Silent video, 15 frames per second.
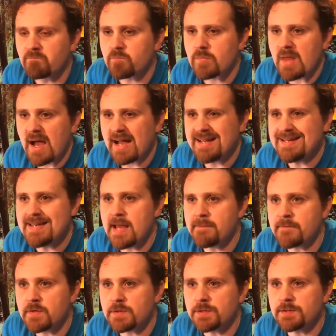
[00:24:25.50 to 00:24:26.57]
I
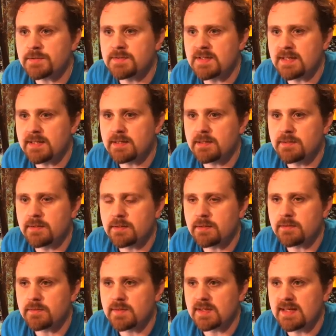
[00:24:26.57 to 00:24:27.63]
never did
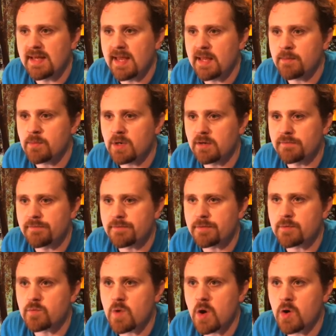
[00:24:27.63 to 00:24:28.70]
the Game of
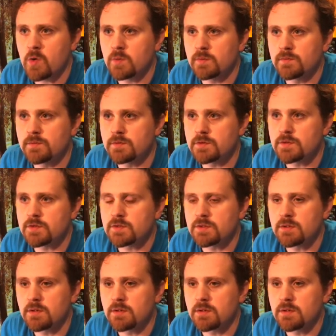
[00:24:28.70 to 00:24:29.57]
Thrones